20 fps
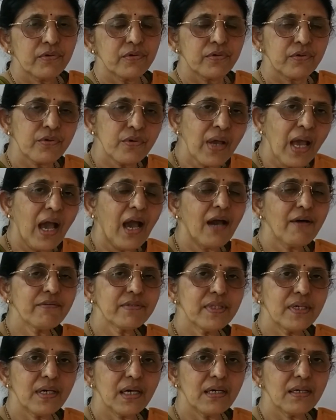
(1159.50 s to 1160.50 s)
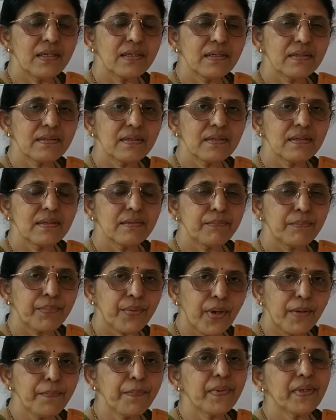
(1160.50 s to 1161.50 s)
to have the
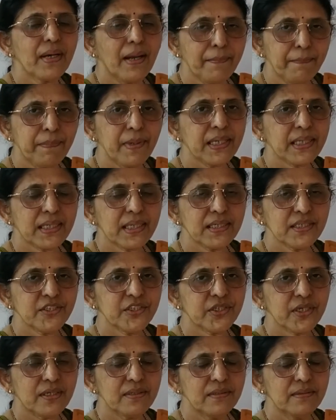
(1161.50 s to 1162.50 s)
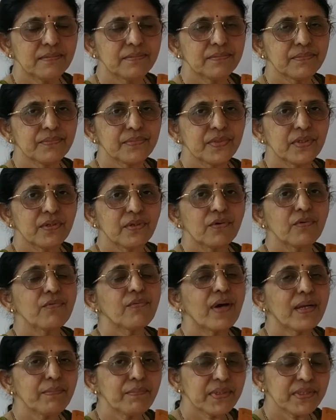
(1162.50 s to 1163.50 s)
proper application,
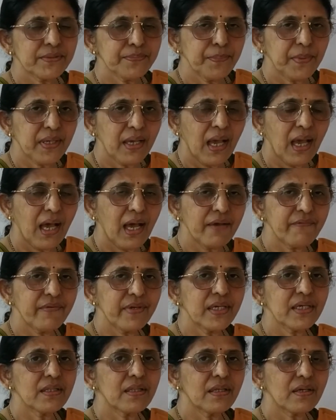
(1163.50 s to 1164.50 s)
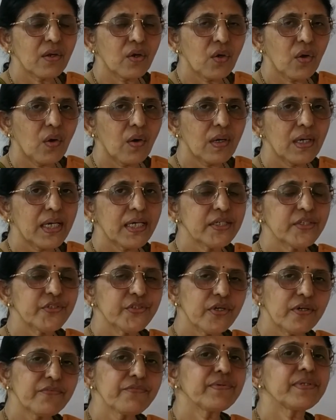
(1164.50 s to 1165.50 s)
one must be having the knowledge
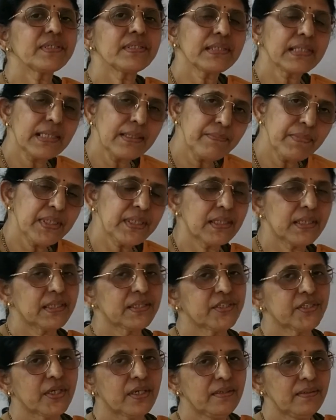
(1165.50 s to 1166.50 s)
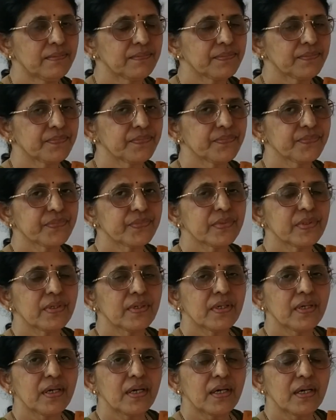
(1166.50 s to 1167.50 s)
of its limitation.
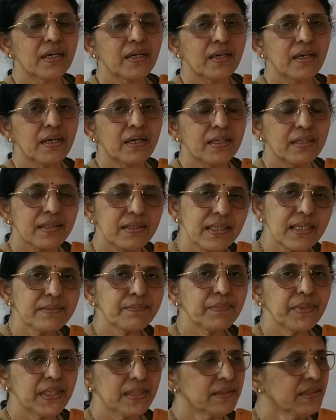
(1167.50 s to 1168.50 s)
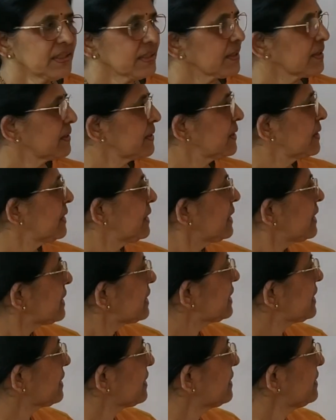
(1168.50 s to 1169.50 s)
That means
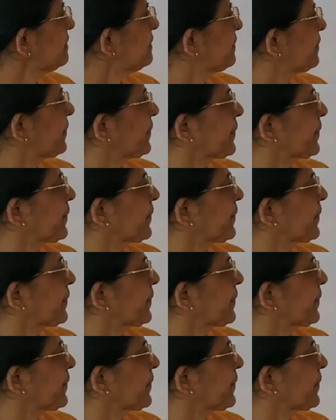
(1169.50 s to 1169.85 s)
here,